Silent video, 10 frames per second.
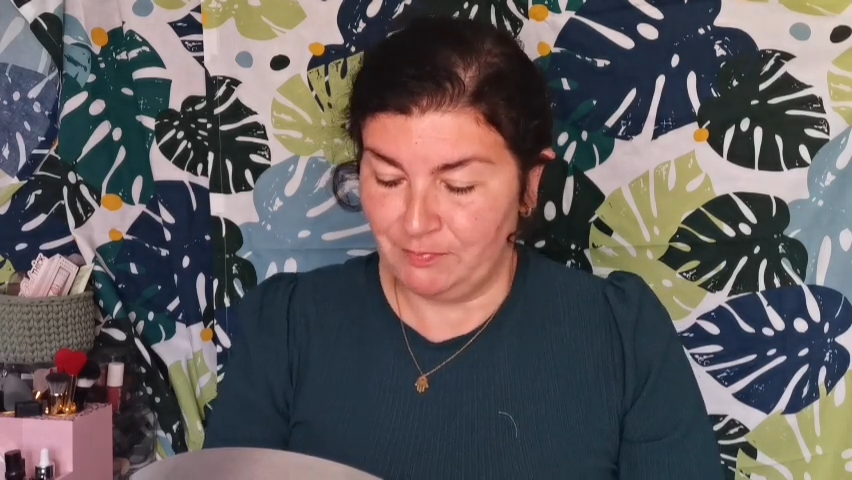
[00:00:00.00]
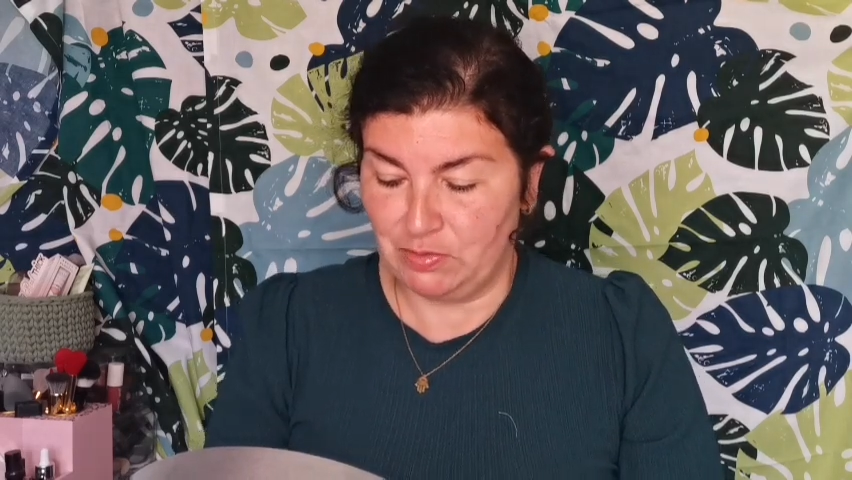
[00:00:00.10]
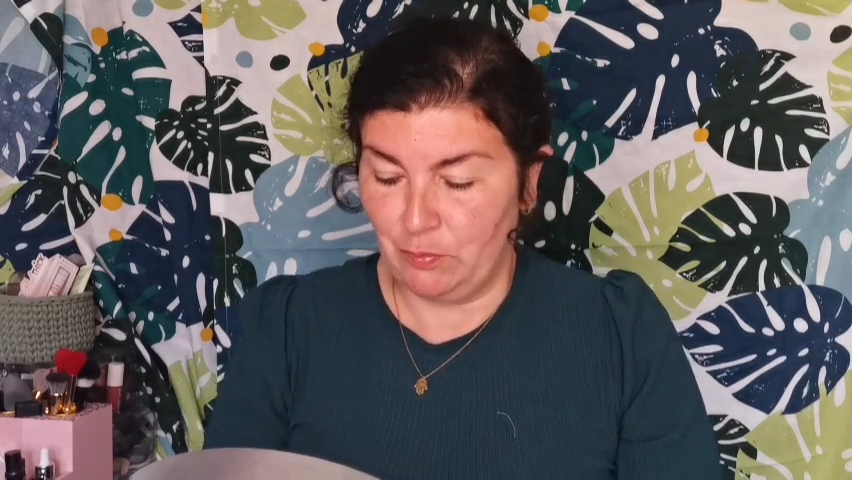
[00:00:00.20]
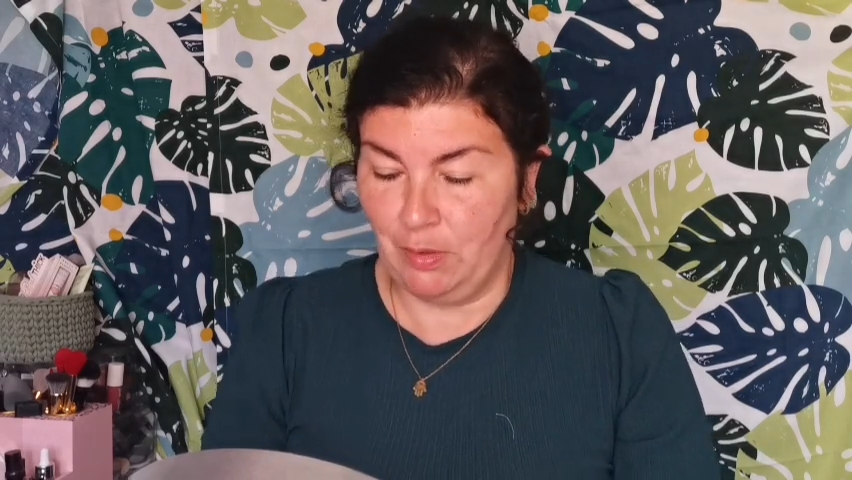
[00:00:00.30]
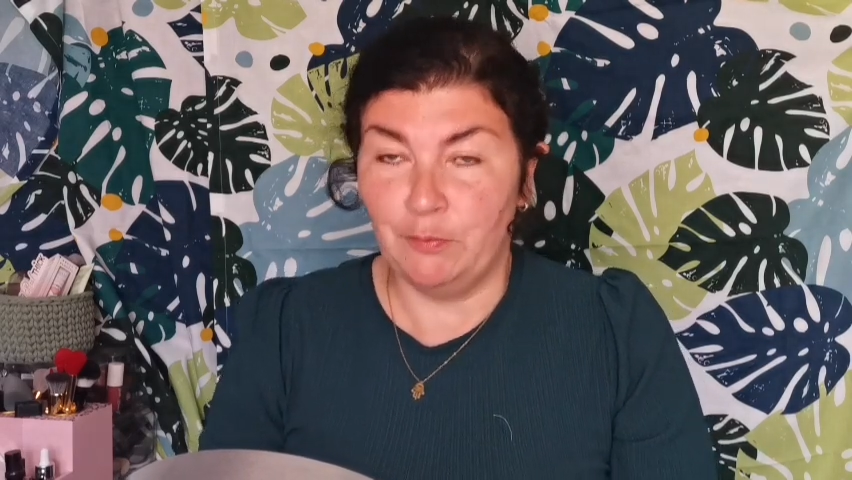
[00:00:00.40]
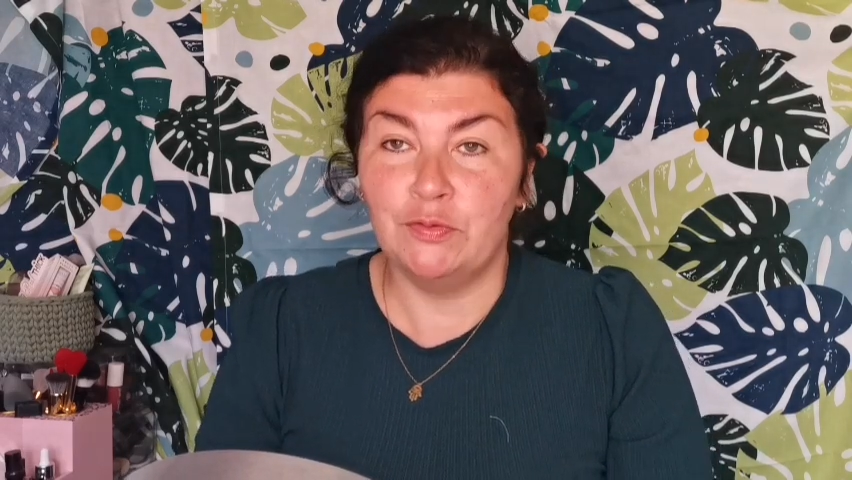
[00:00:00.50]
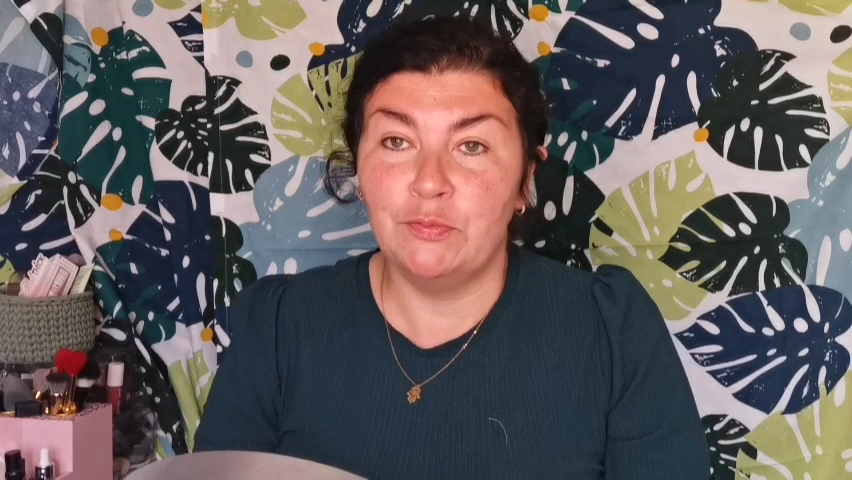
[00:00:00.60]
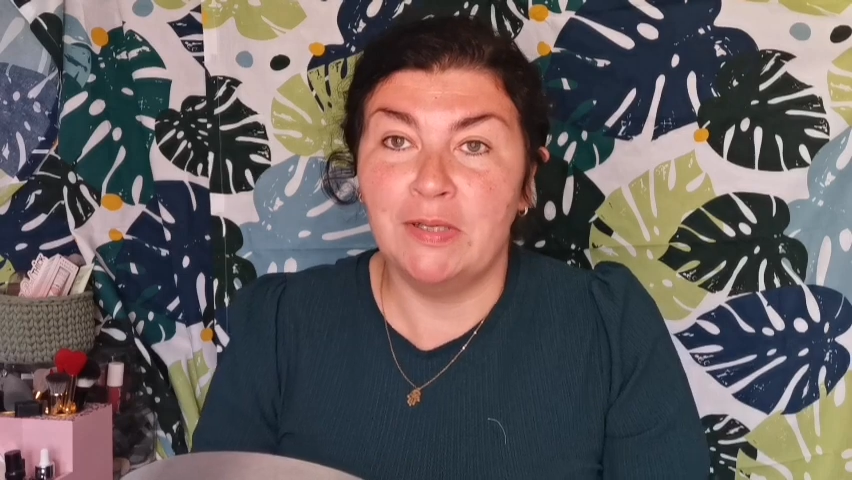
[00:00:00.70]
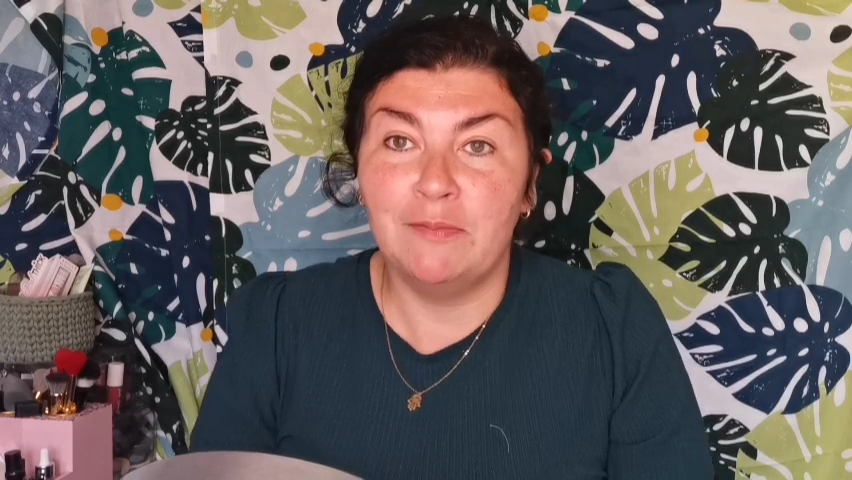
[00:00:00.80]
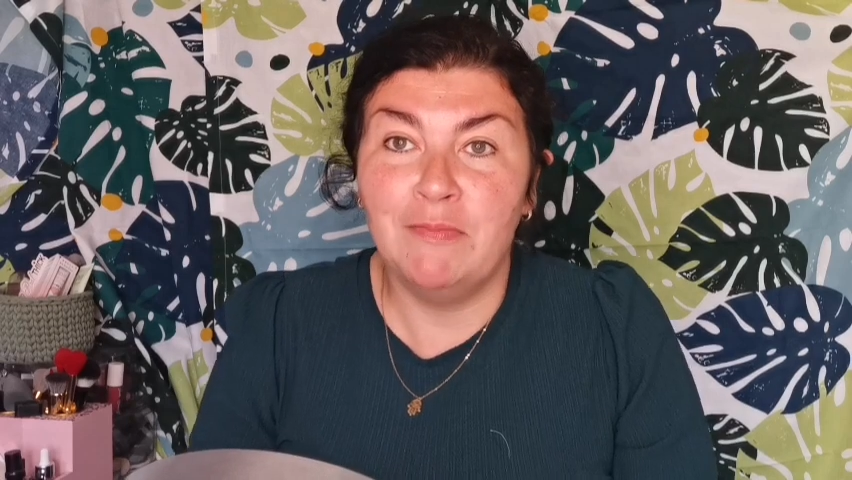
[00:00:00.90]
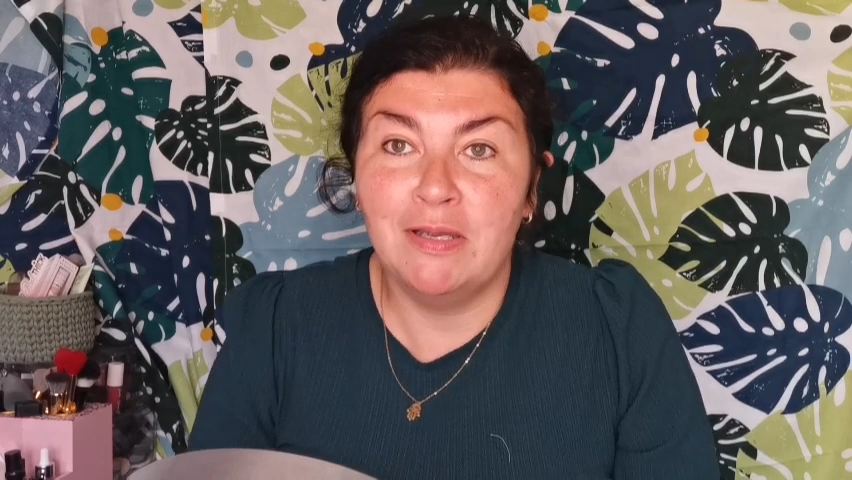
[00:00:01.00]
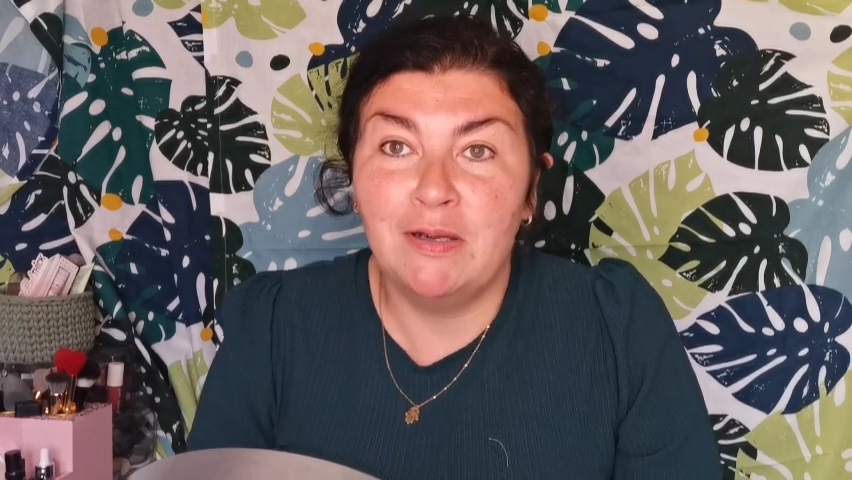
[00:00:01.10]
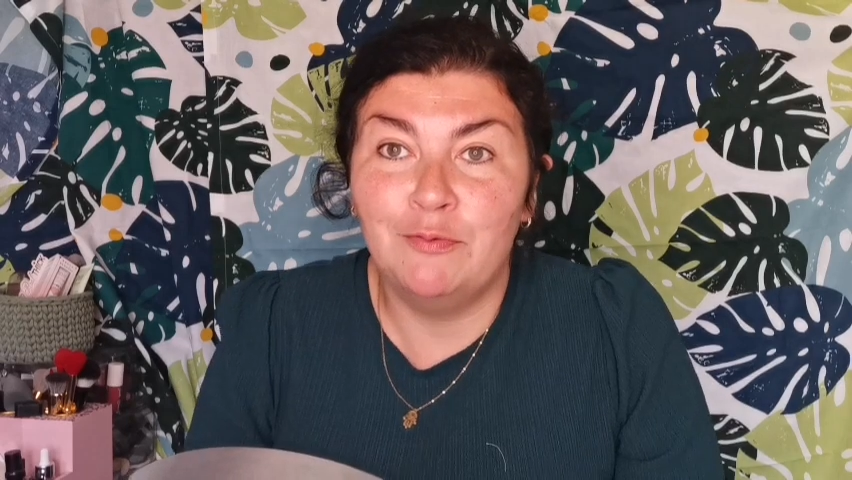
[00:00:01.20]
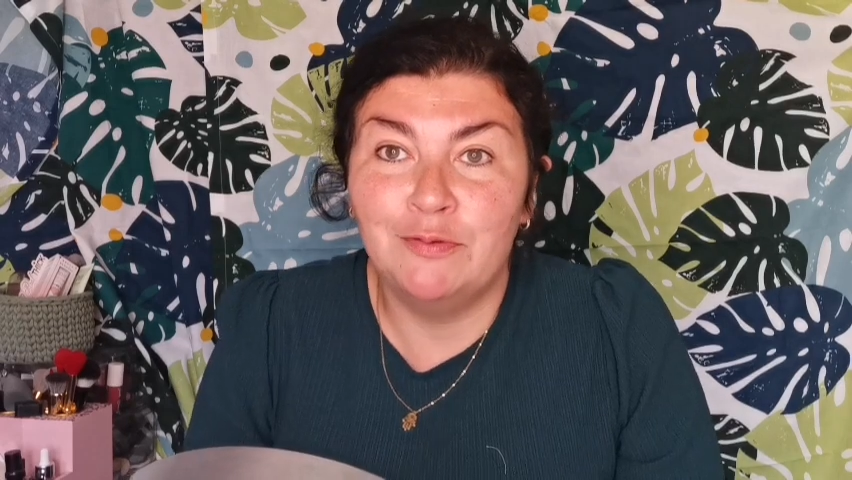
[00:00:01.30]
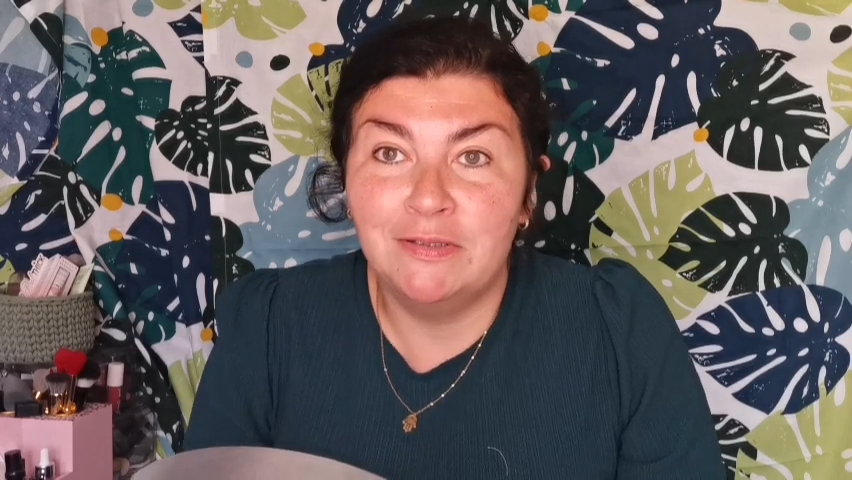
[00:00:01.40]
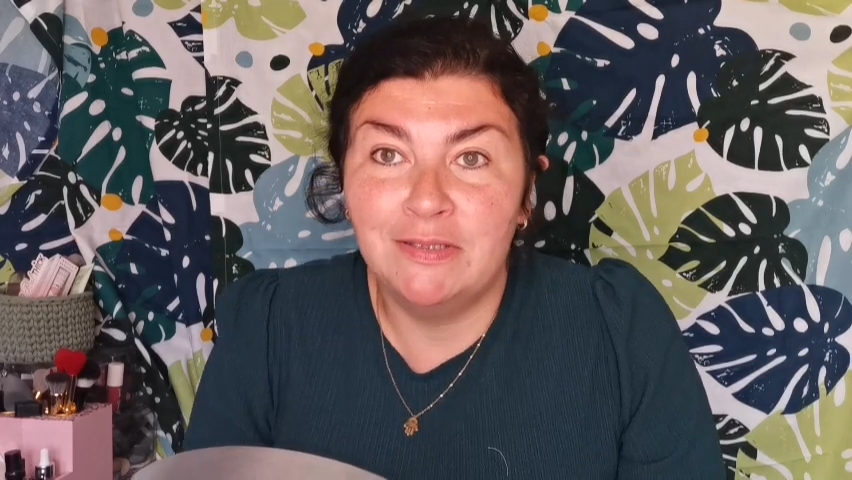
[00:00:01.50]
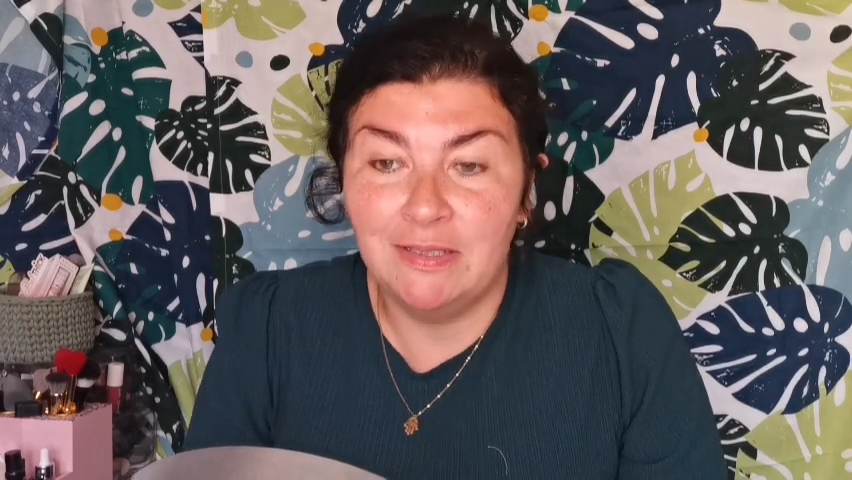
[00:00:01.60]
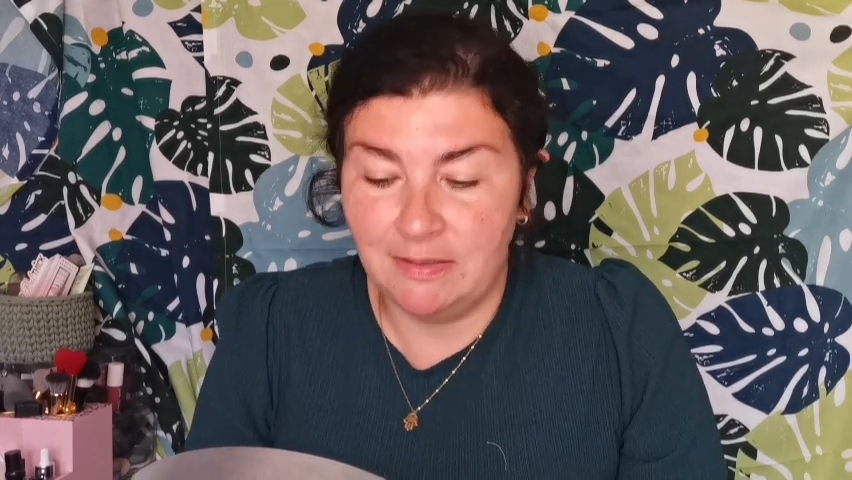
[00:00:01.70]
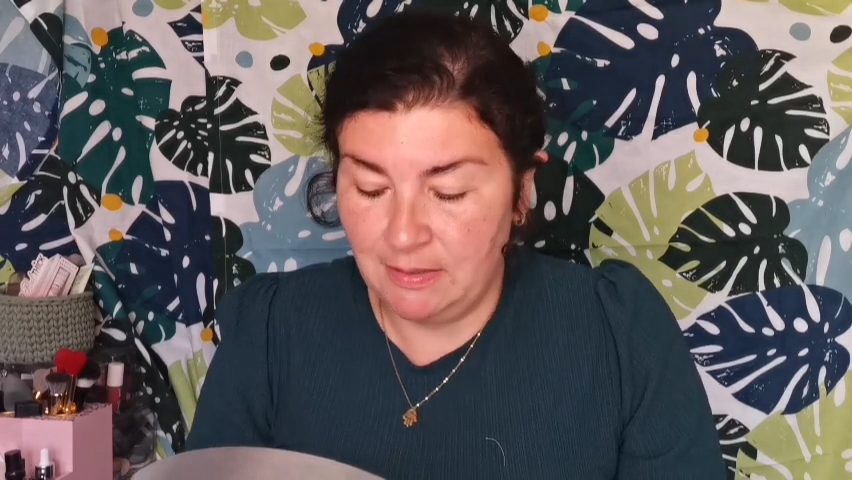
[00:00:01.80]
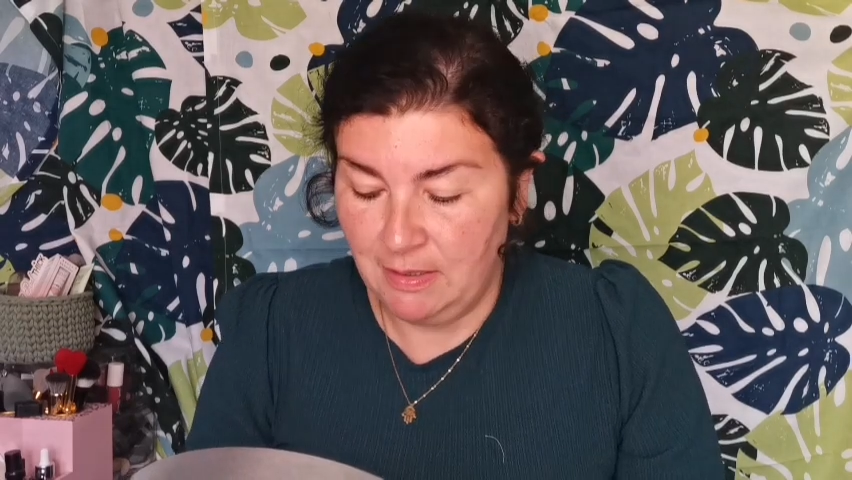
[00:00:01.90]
so I want to make a makeup with that